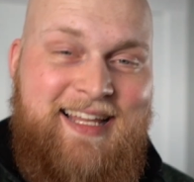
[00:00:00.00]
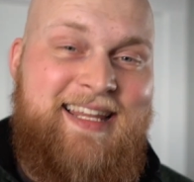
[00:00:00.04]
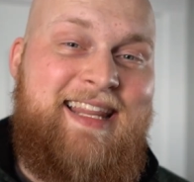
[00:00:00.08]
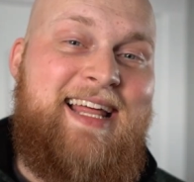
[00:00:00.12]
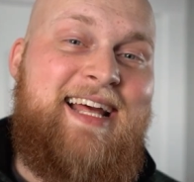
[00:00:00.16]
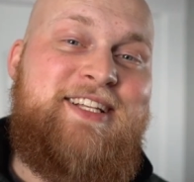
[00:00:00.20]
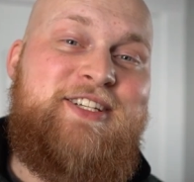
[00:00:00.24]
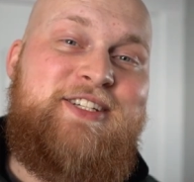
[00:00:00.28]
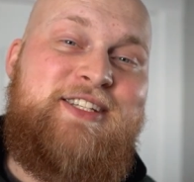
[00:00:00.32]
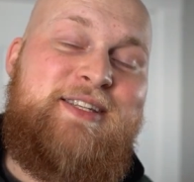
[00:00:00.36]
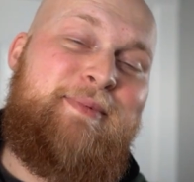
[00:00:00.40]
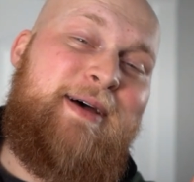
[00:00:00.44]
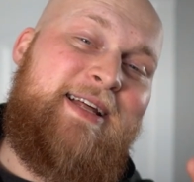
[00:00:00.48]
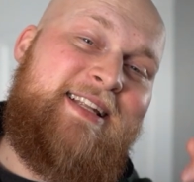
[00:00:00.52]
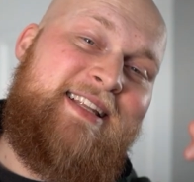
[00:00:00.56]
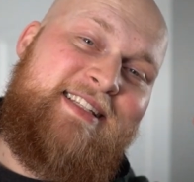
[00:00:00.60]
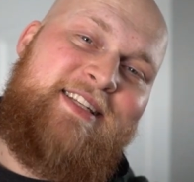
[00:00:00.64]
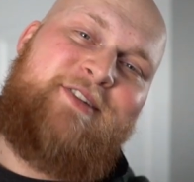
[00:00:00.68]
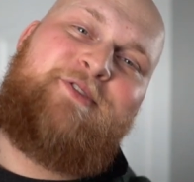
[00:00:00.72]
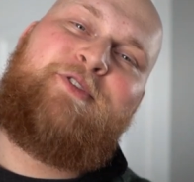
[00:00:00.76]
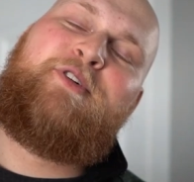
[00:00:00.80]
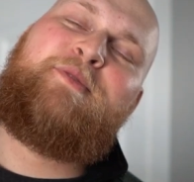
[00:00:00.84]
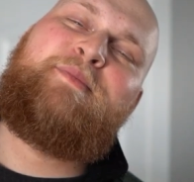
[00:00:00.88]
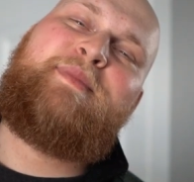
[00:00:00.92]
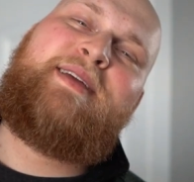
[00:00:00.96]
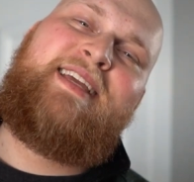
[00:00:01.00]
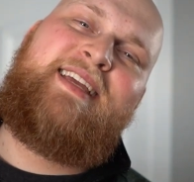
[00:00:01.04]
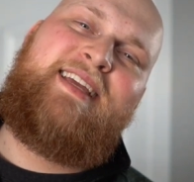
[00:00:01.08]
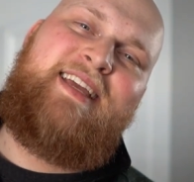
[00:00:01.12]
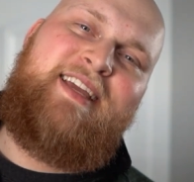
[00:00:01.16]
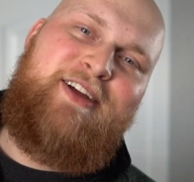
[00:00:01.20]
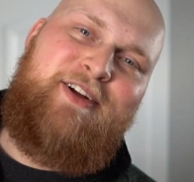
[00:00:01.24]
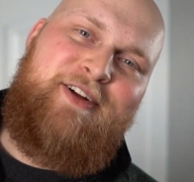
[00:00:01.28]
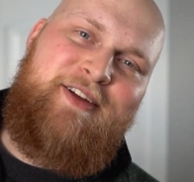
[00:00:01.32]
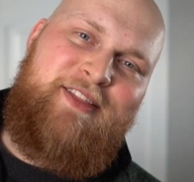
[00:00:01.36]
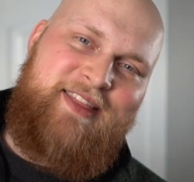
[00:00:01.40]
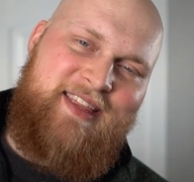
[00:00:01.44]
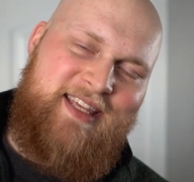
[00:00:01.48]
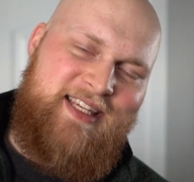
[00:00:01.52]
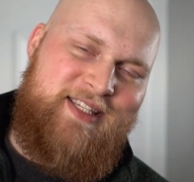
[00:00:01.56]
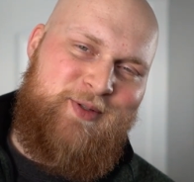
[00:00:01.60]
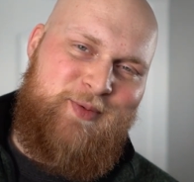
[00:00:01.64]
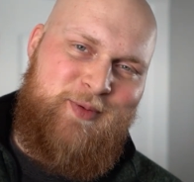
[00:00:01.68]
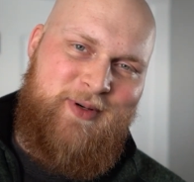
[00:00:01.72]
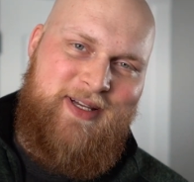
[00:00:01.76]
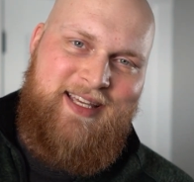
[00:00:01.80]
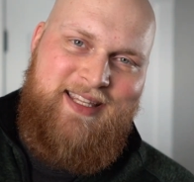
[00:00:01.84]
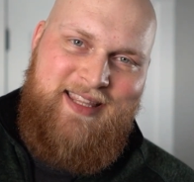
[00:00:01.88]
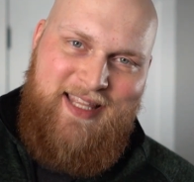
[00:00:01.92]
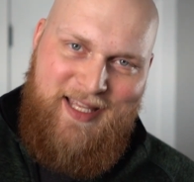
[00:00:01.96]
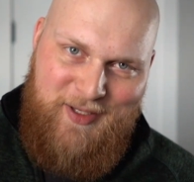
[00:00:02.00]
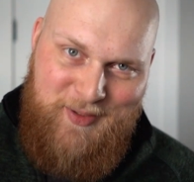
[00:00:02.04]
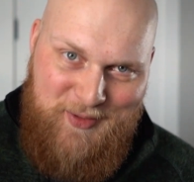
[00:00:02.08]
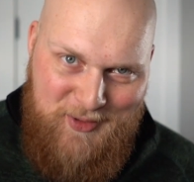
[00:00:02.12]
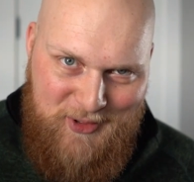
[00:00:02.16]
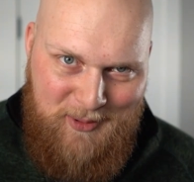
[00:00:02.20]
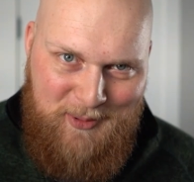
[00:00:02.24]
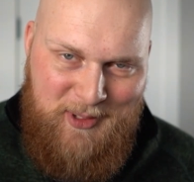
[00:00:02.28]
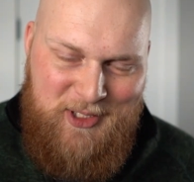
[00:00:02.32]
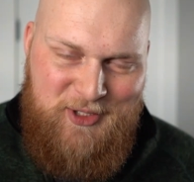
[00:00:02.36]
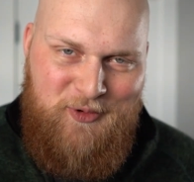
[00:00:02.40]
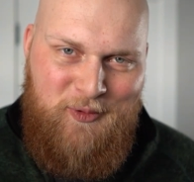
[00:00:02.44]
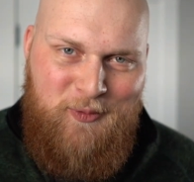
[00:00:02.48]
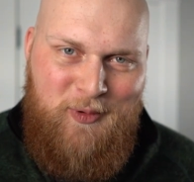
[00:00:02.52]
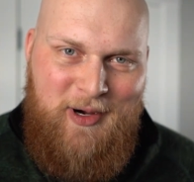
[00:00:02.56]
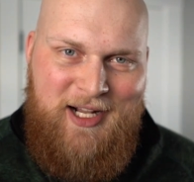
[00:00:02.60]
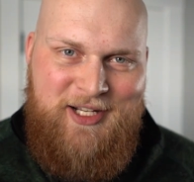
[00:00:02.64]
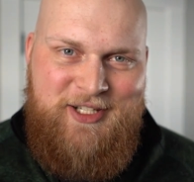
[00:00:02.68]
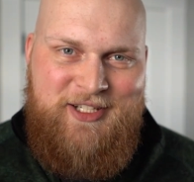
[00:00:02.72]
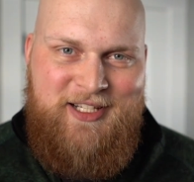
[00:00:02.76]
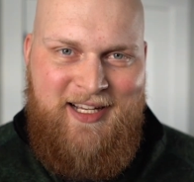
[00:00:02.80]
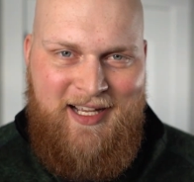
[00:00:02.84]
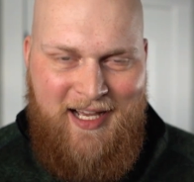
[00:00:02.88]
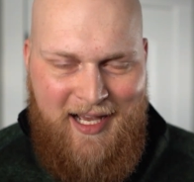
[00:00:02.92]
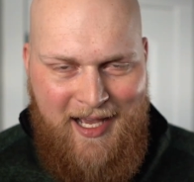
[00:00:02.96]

That just about does it for me here this week. Thank you so much for watching.